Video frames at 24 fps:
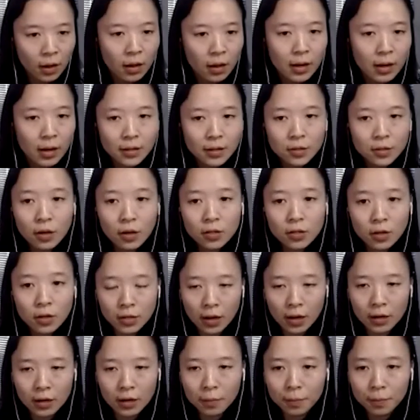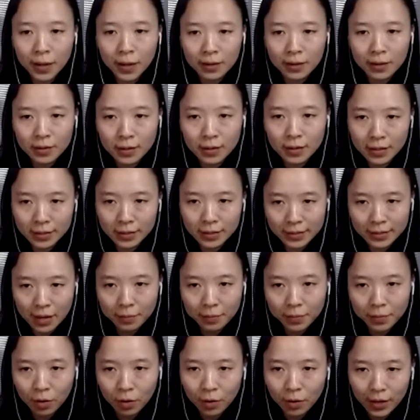Let's also talk about an
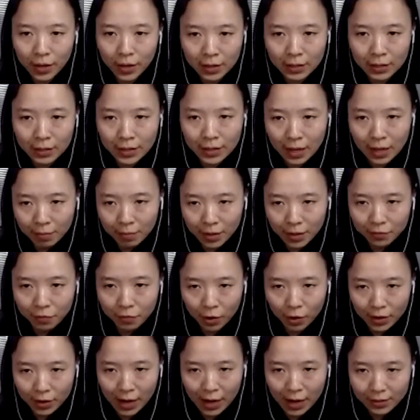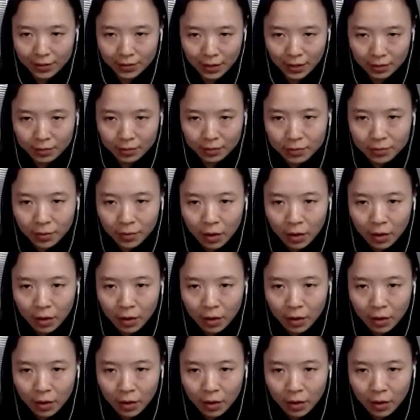example in climate forecasting.